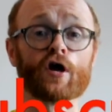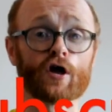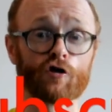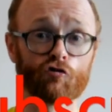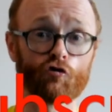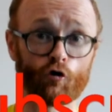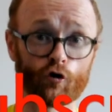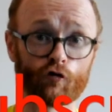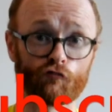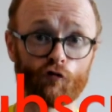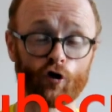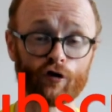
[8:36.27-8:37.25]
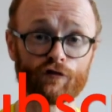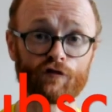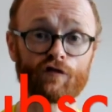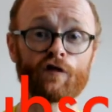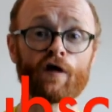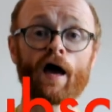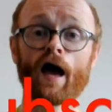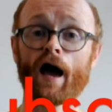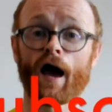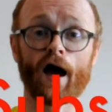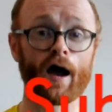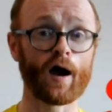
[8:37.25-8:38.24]
enjoy your runs,
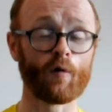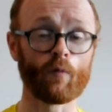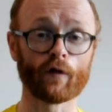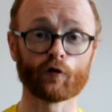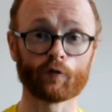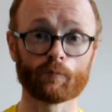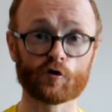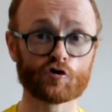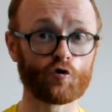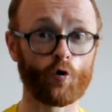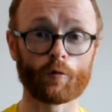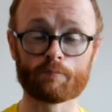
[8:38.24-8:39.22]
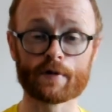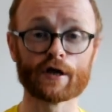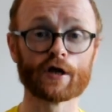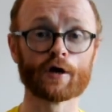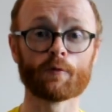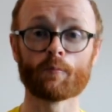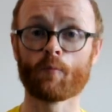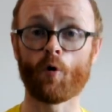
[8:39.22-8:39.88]
uh, whether it be short, medium,